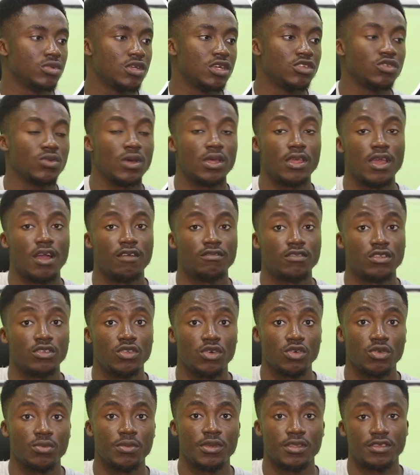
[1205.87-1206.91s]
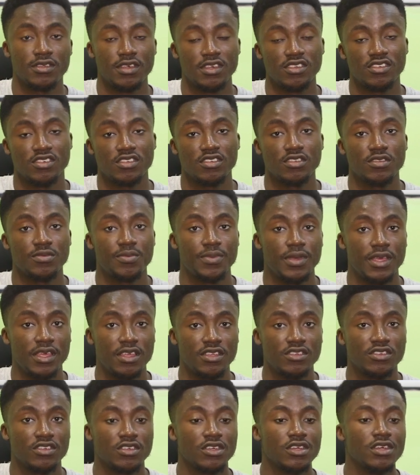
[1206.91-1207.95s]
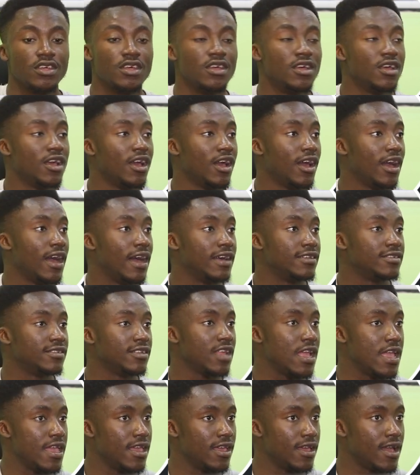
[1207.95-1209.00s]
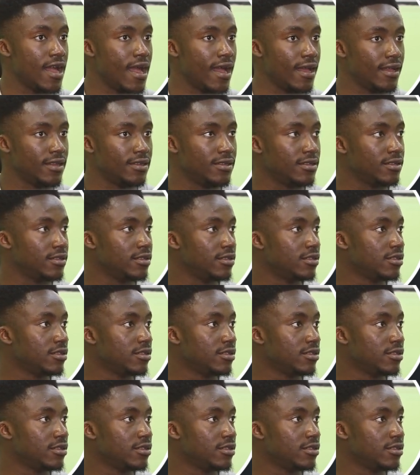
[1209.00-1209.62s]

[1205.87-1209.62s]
that's why you have the documentations page as a guide.